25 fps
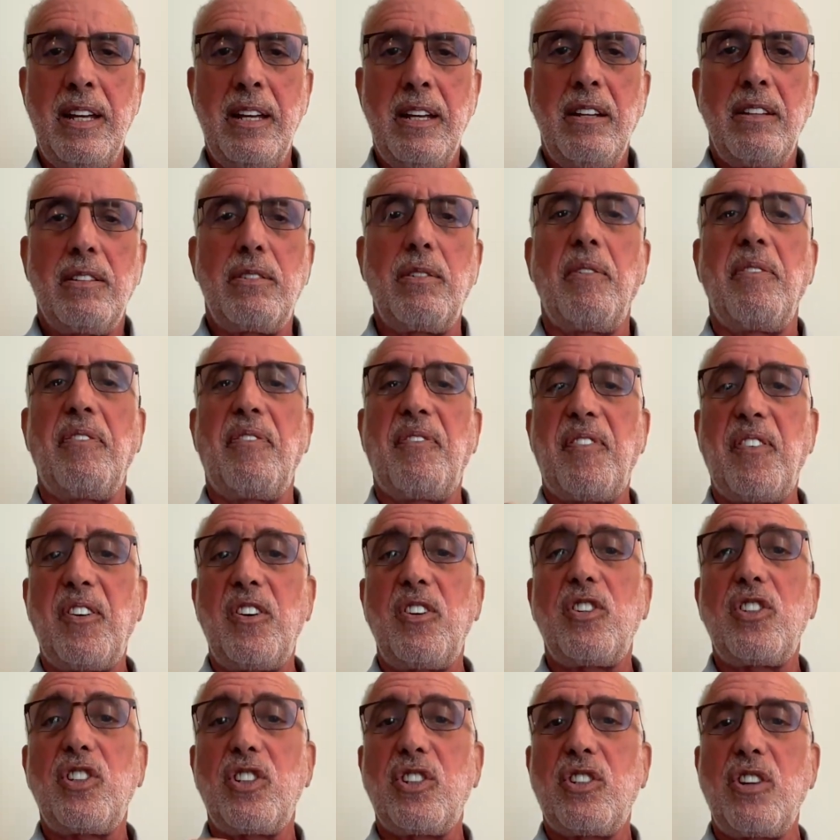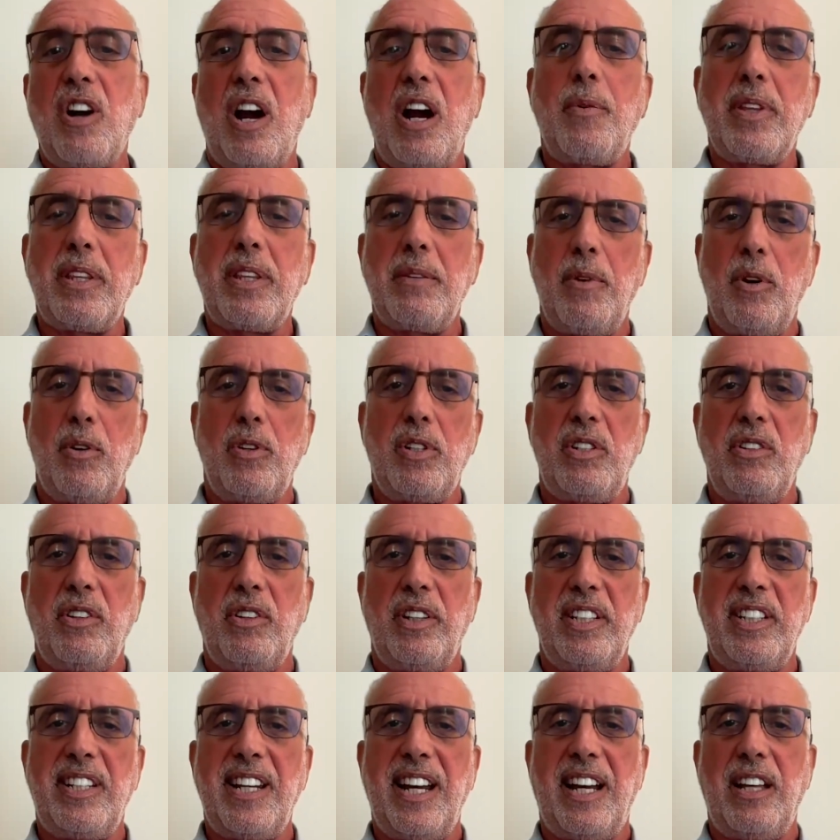So first, start with emotional
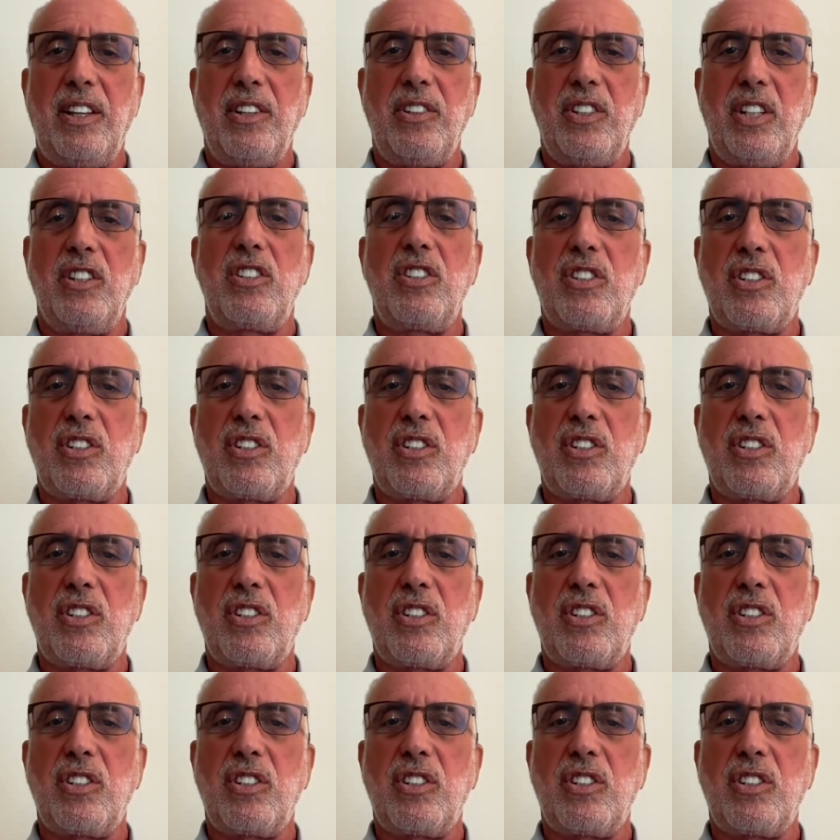intelligence.